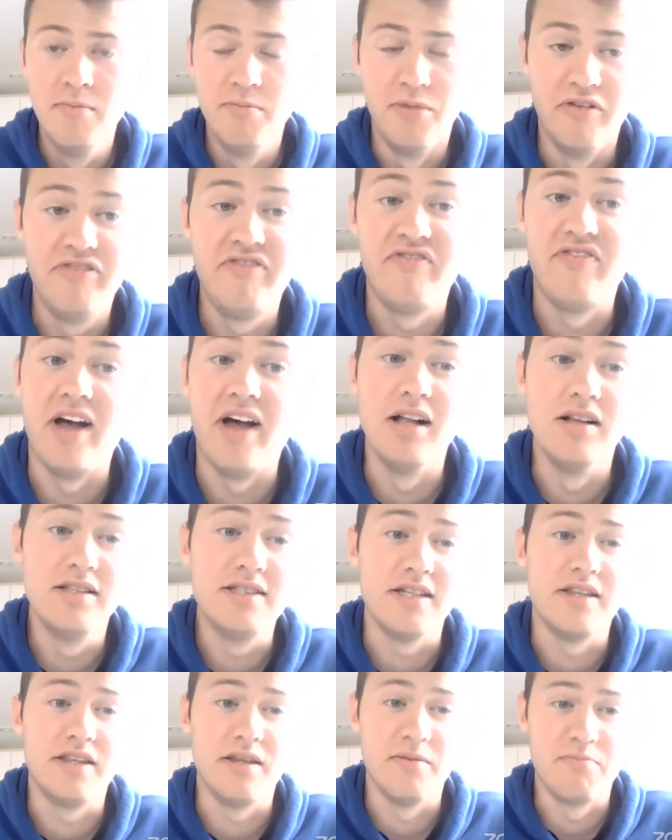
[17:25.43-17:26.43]
but
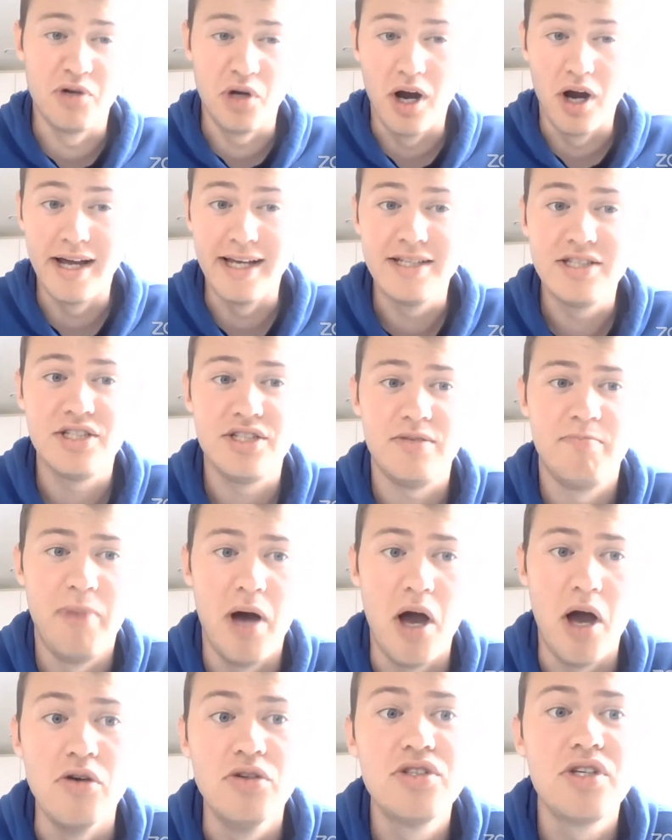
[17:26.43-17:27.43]
felt at the price
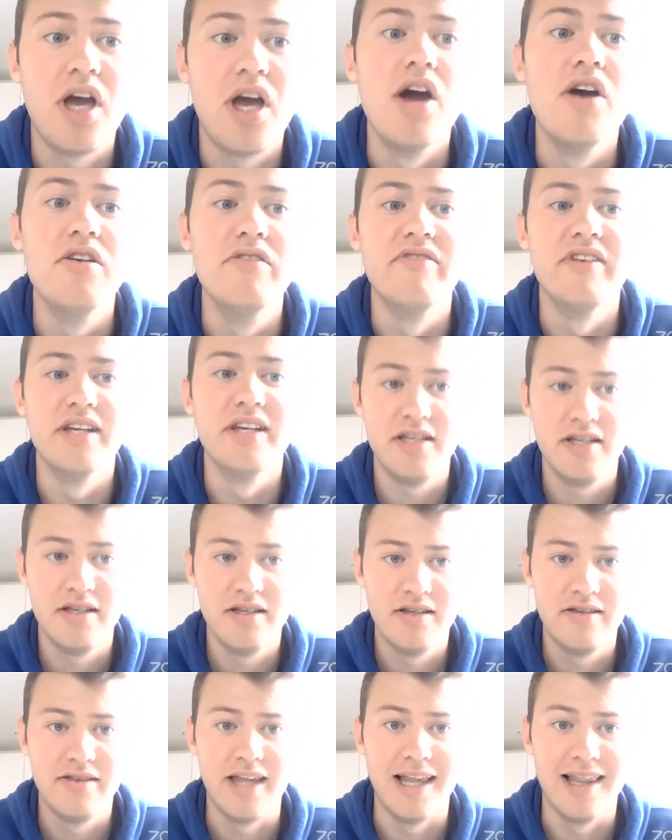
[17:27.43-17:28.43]
post-COVID
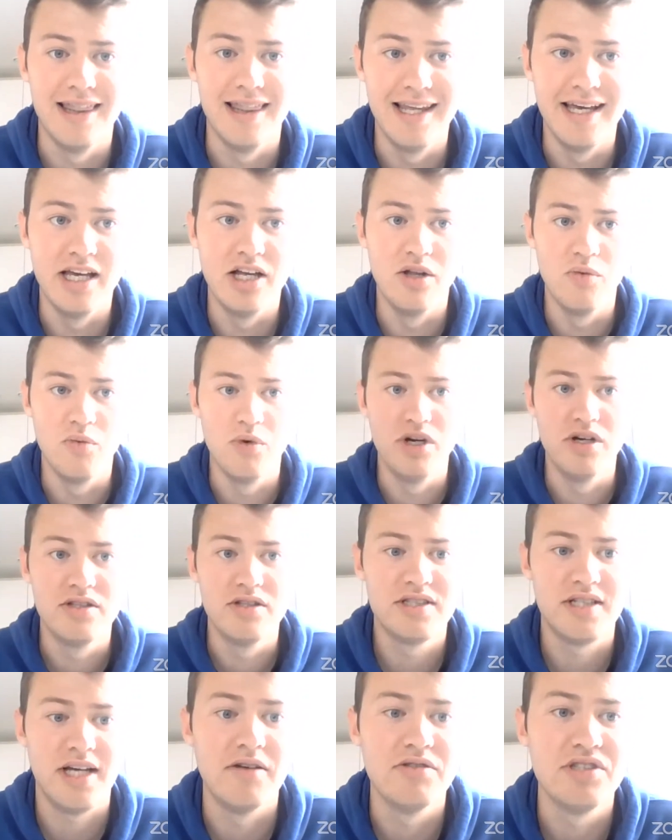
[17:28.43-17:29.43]
that Lille were
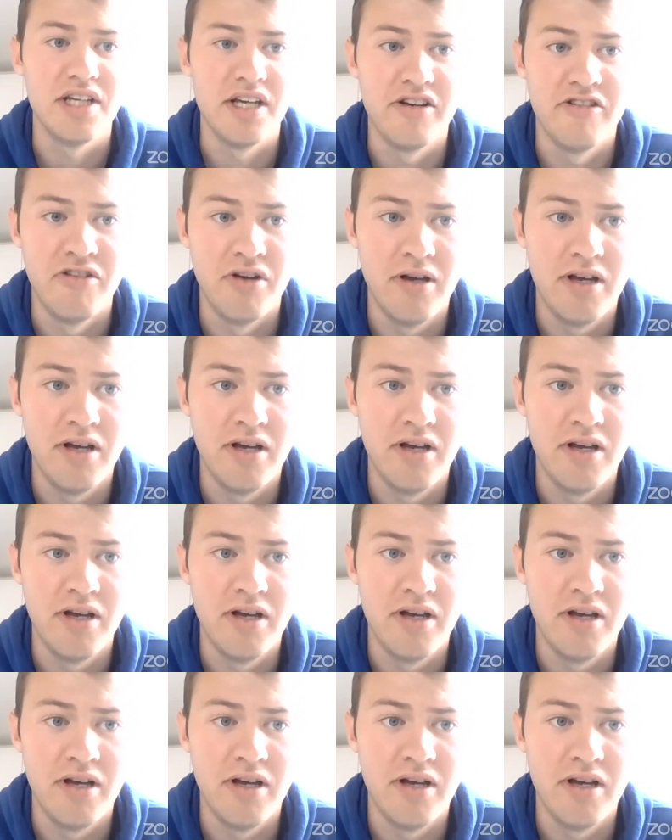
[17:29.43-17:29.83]
touting